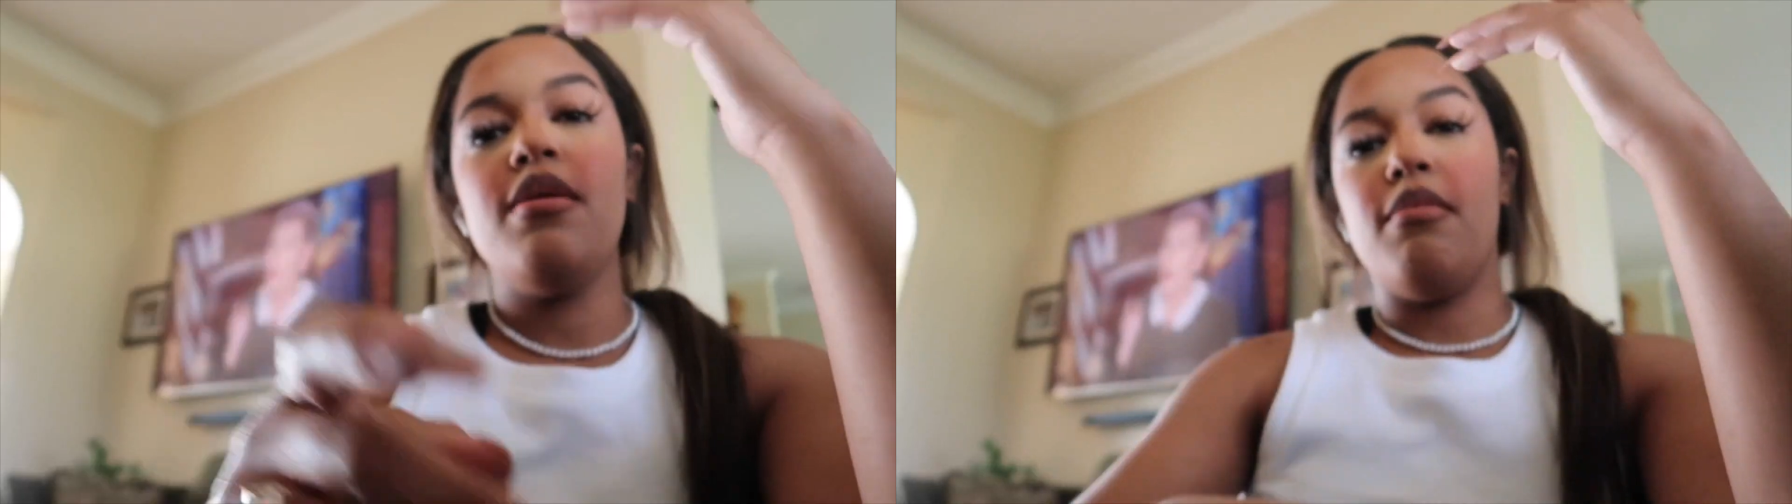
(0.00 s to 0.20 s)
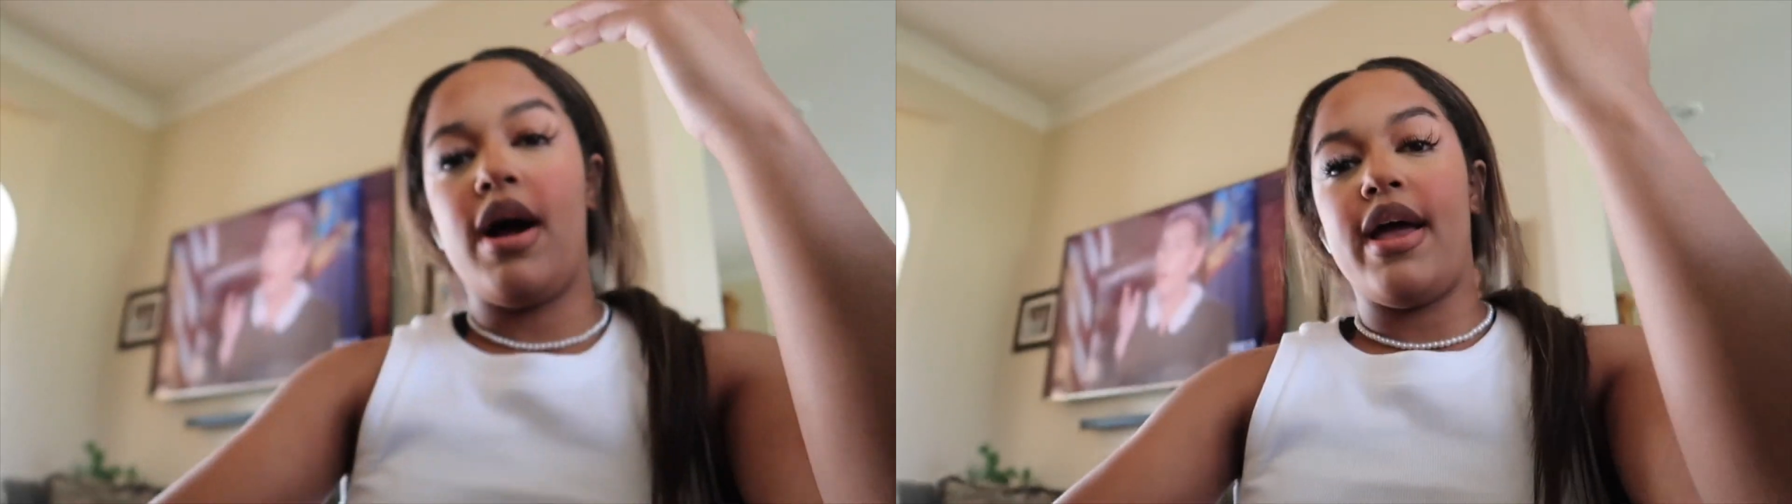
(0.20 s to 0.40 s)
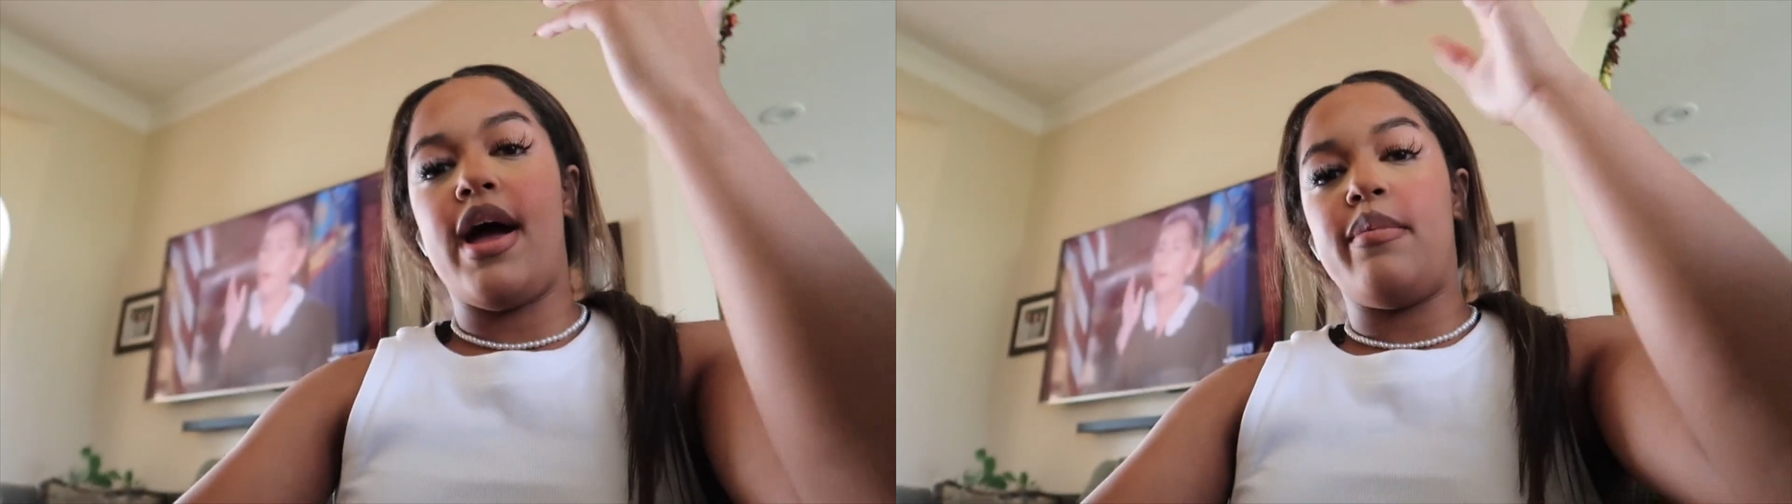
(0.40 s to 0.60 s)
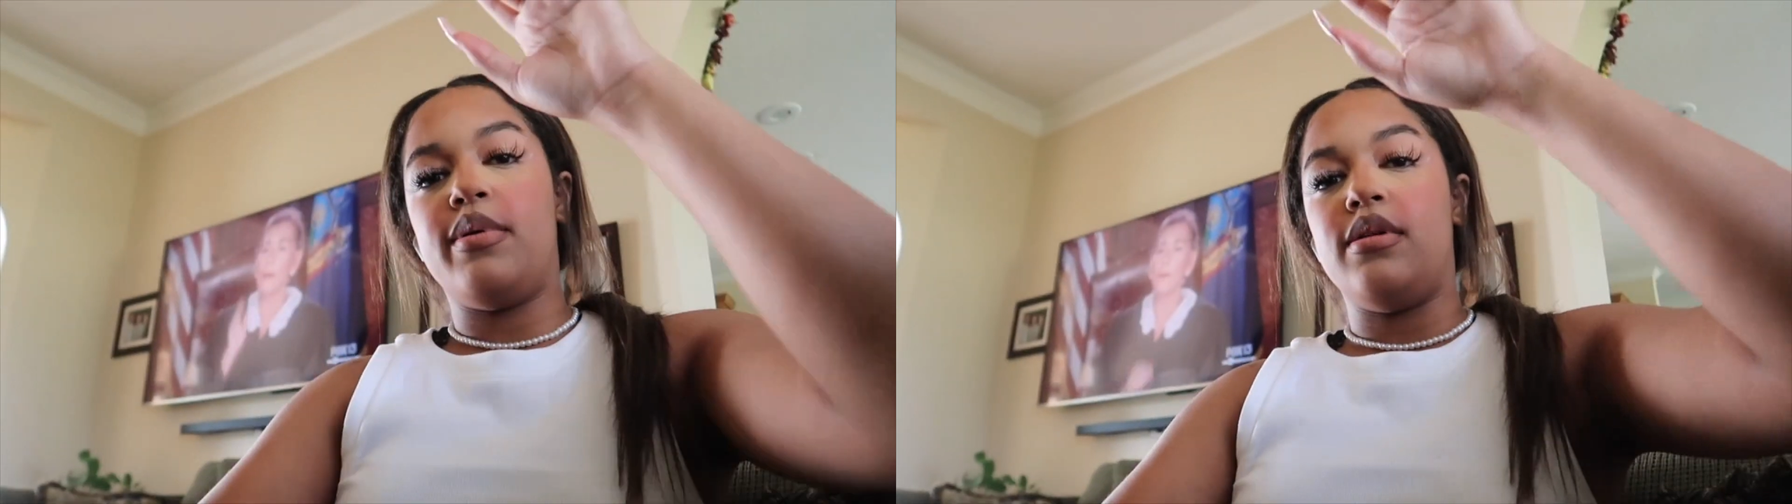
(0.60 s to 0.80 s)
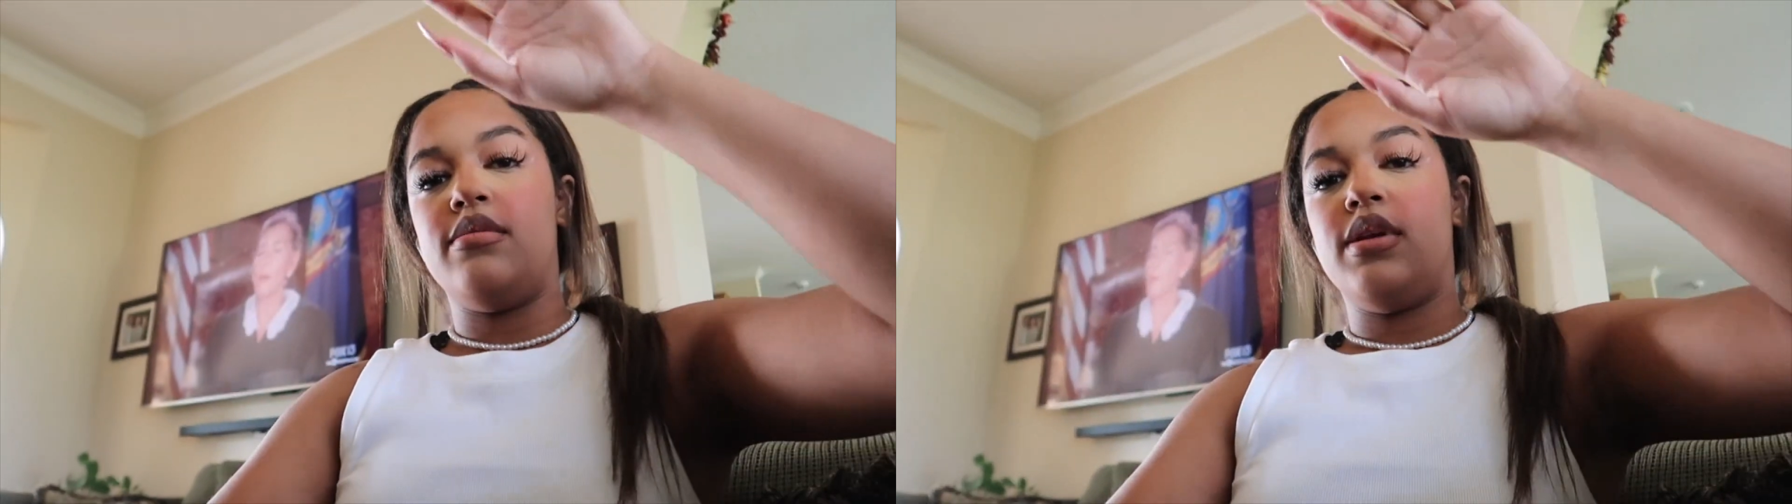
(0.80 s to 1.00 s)
might
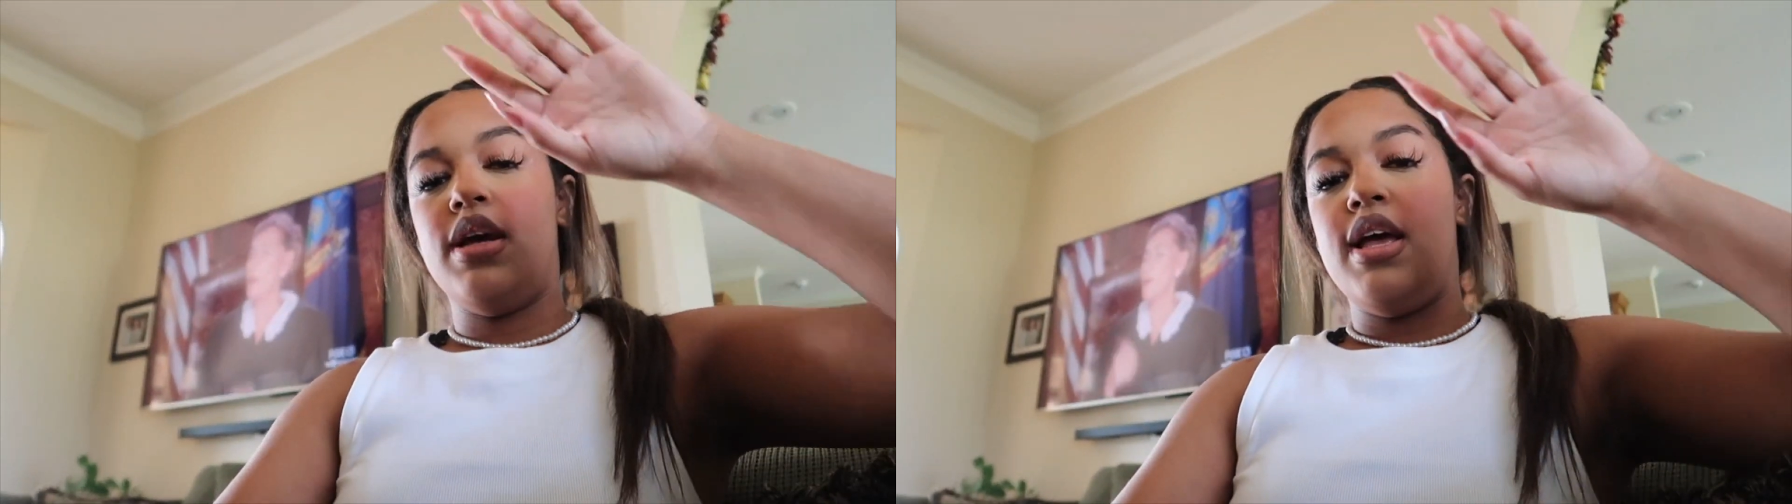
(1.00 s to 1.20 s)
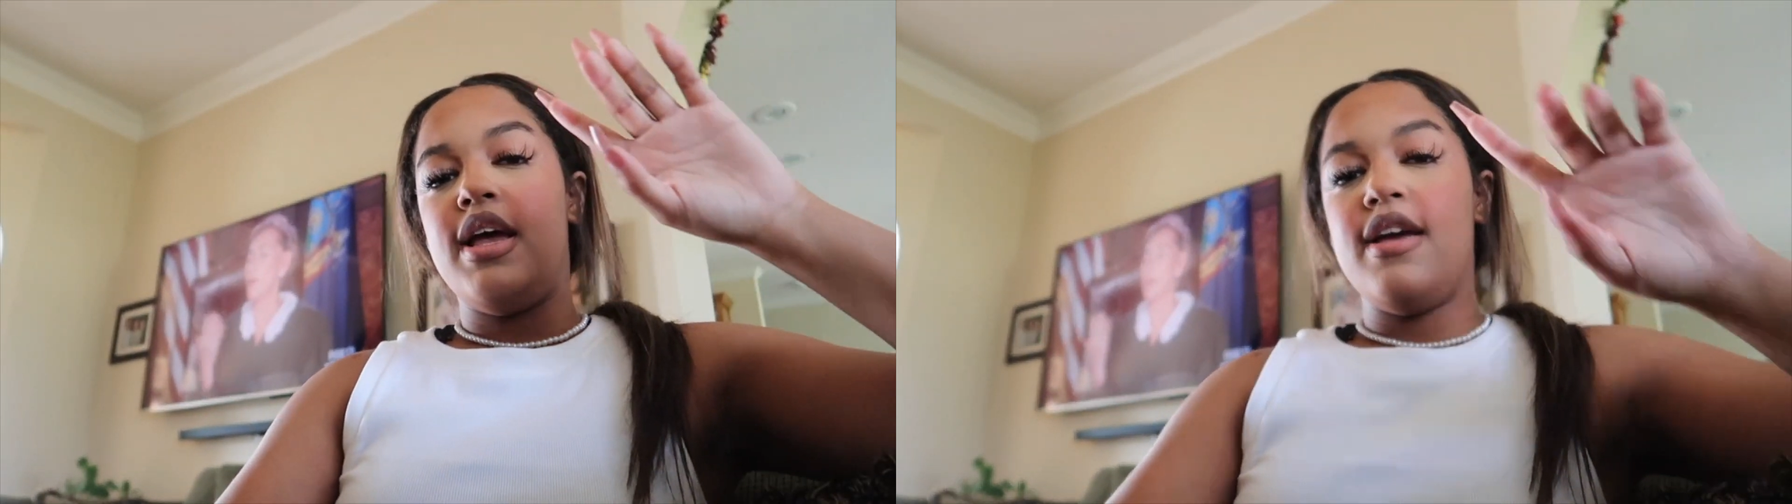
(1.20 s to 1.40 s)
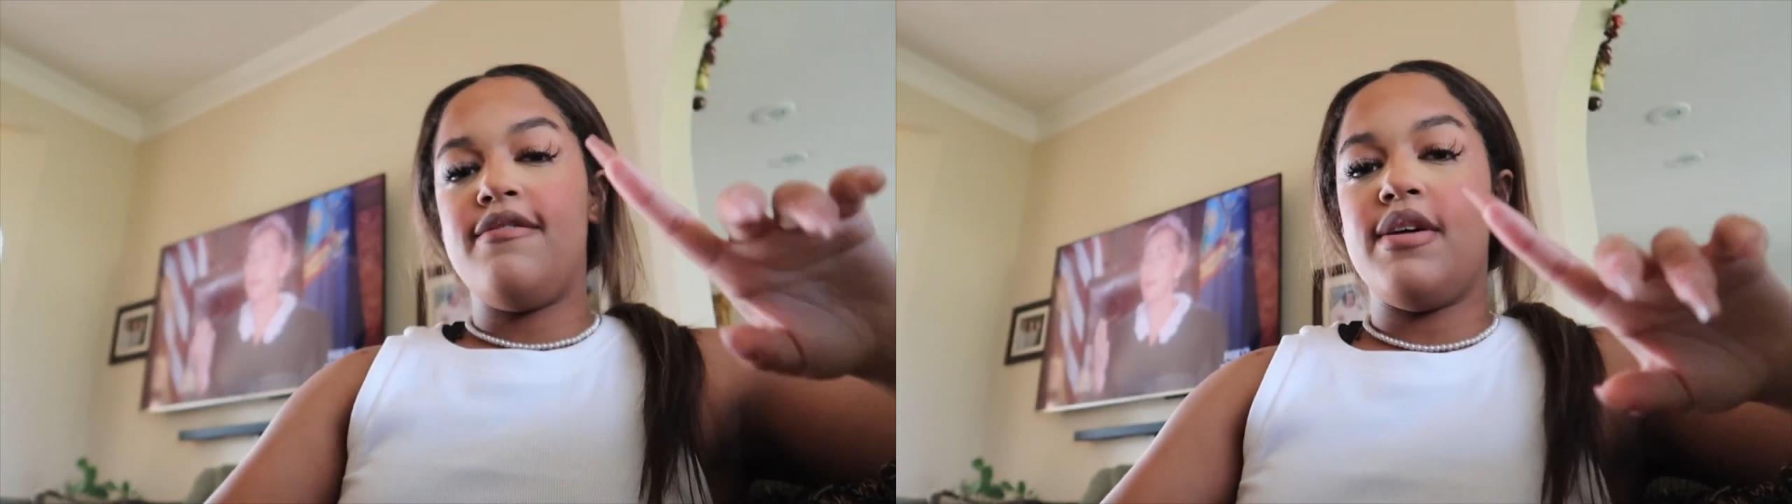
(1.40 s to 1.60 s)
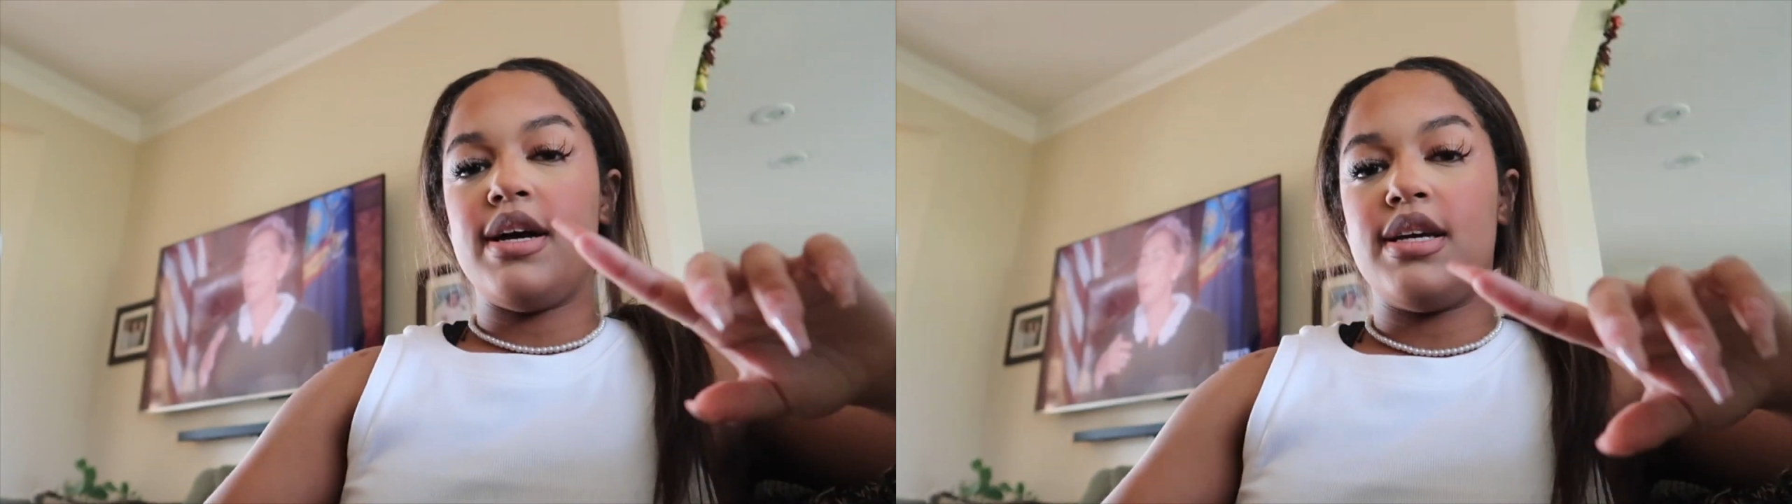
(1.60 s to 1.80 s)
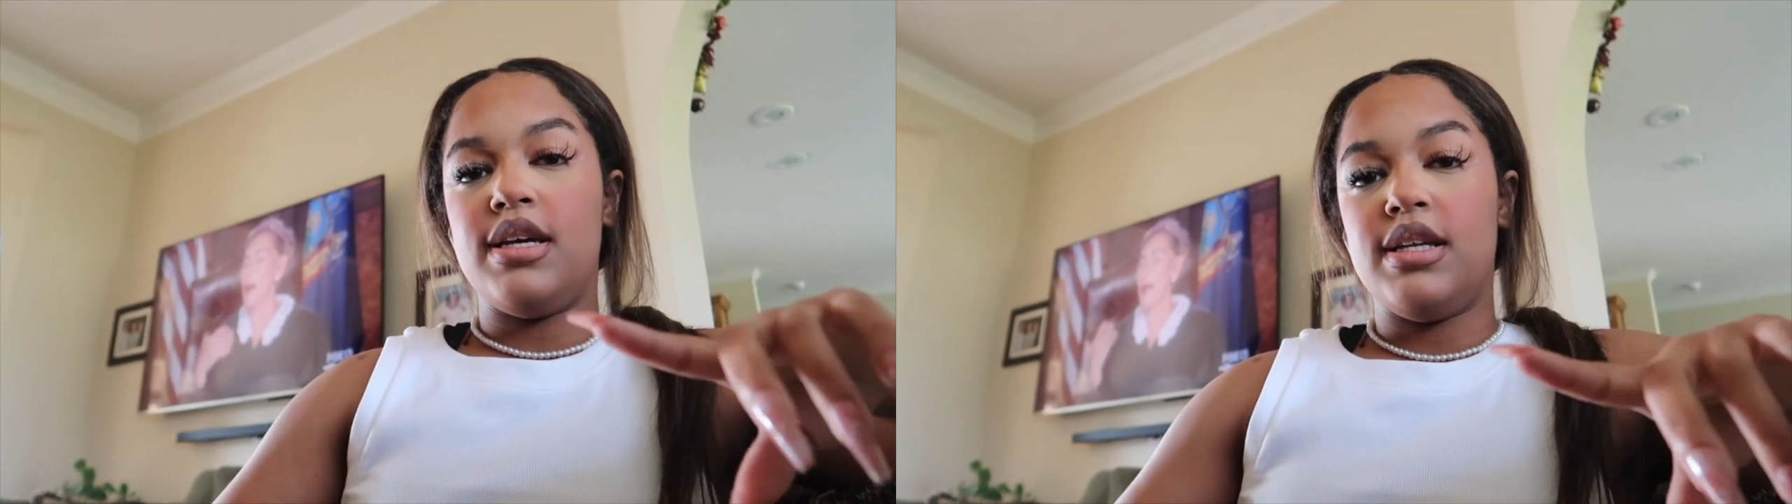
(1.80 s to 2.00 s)
happen if
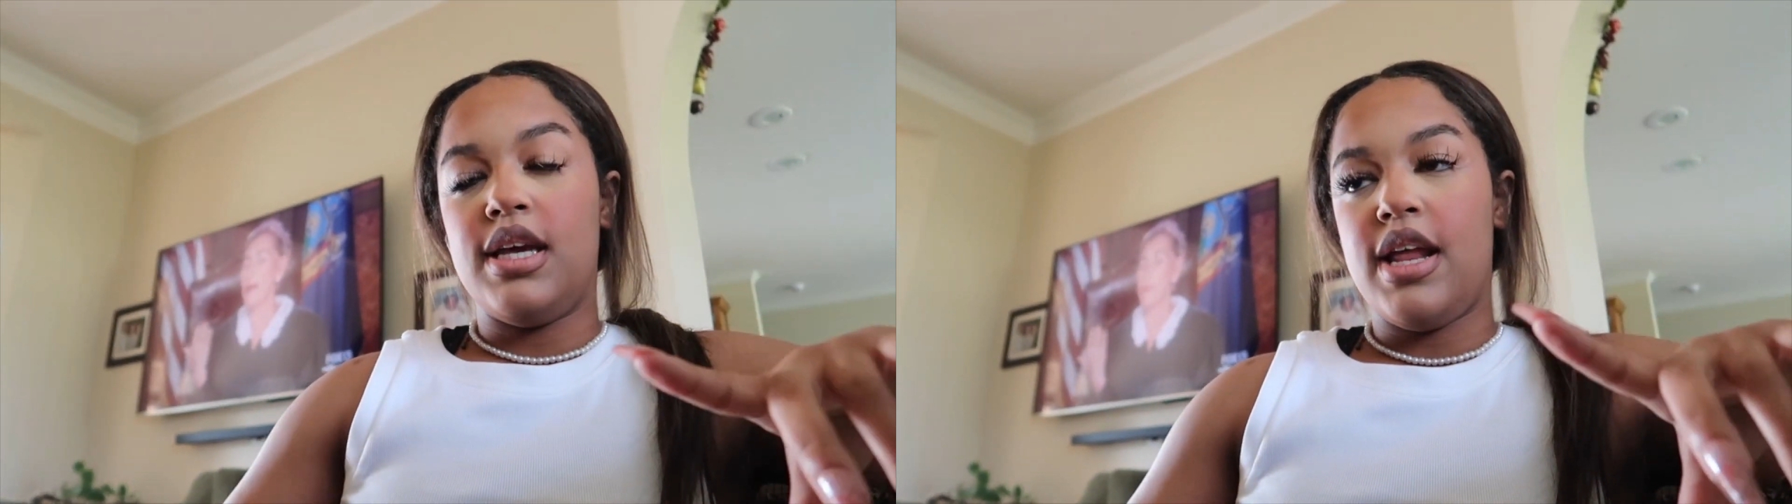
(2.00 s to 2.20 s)
I can